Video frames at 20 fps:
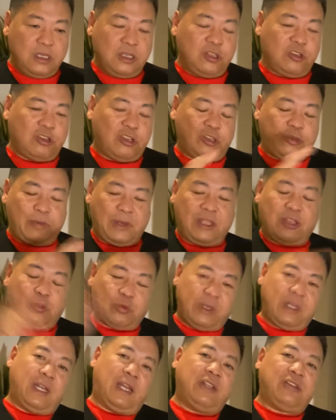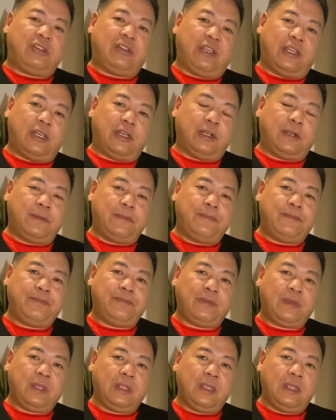So I spent 3 nights there,
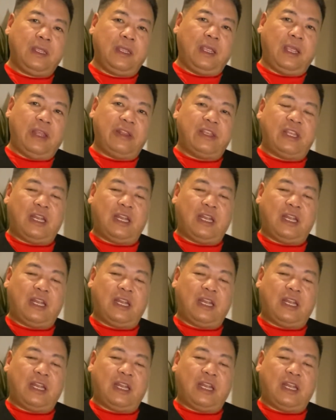and